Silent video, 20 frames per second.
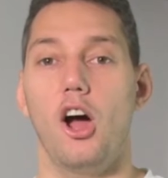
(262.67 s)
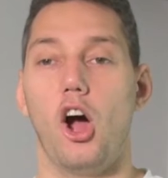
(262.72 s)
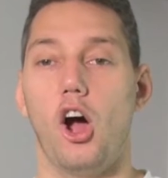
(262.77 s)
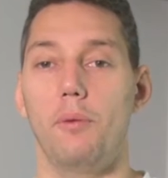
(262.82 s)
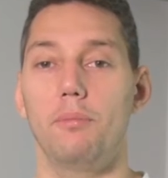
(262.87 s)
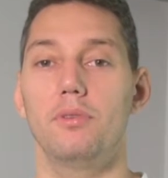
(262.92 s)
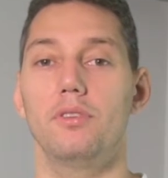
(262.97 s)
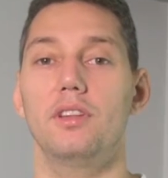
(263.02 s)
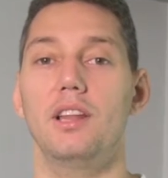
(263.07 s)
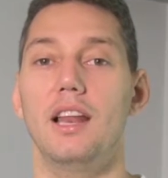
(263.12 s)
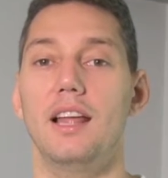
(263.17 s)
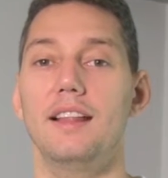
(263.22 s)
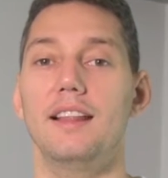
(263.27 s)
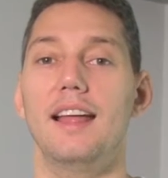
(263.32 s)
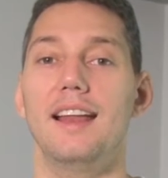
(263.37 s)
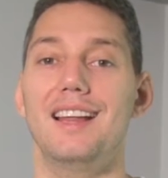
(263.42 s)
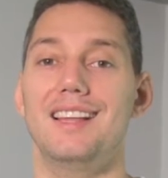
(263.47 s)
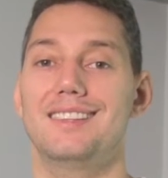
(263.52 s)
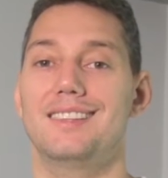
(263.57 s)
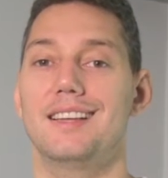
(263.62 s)
Obviously,
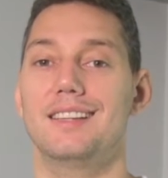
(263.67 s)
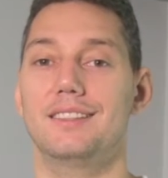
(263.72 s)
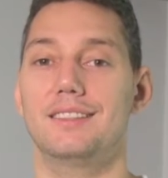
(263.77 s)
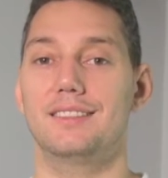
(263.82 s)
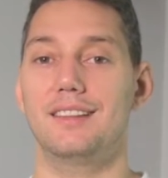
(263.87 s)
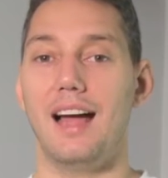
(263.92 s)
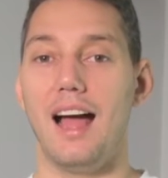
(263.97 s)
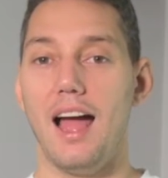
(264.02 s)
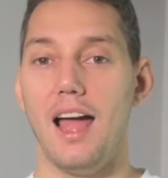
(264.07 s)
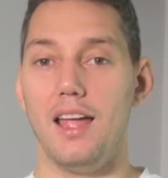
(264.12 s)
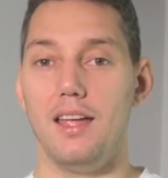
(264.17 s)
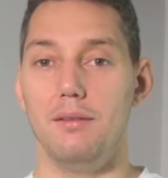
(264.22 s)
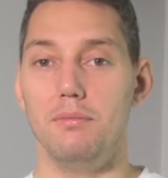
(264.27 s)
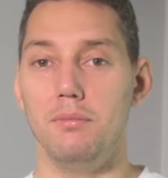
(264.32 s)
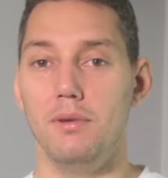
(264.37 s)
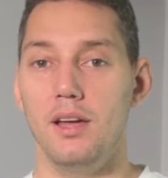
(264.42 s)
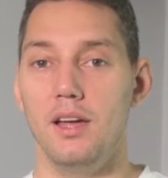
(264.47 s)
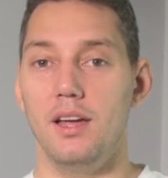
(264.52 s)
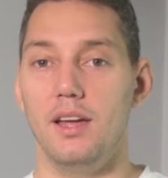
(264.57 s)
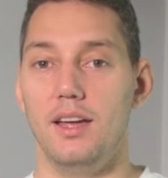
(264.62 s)
there is a
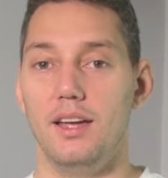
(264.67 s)
time